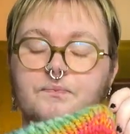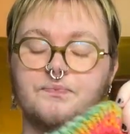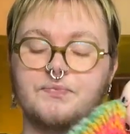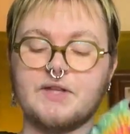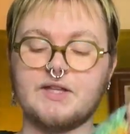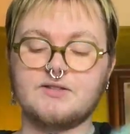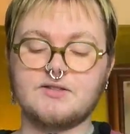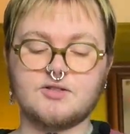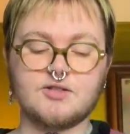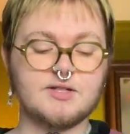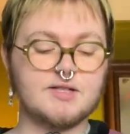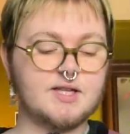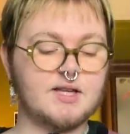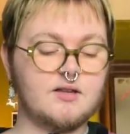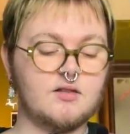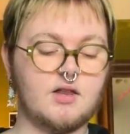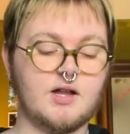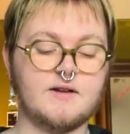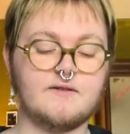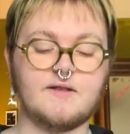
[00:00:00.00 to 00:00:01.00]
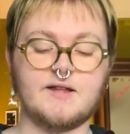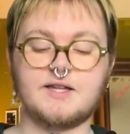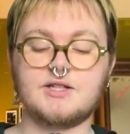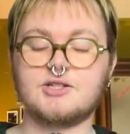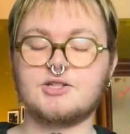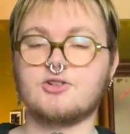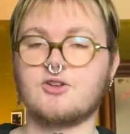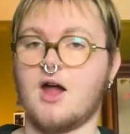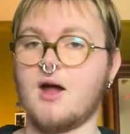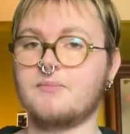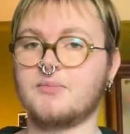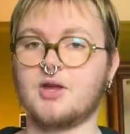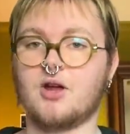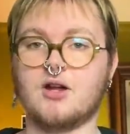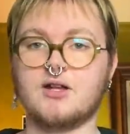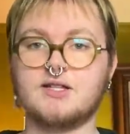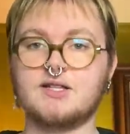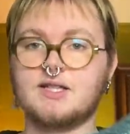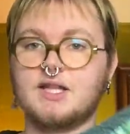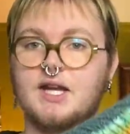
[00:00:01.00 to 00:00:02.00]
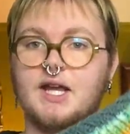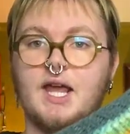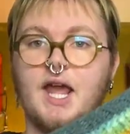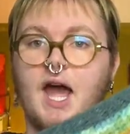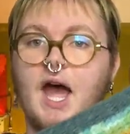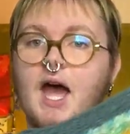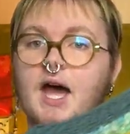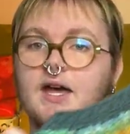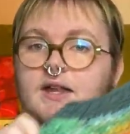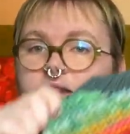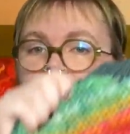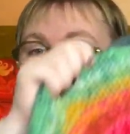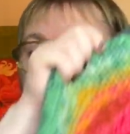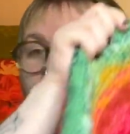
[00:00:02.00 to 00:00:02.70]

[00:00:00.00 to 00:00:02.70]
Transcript: It's just like a lot of like scrap yarns that I had.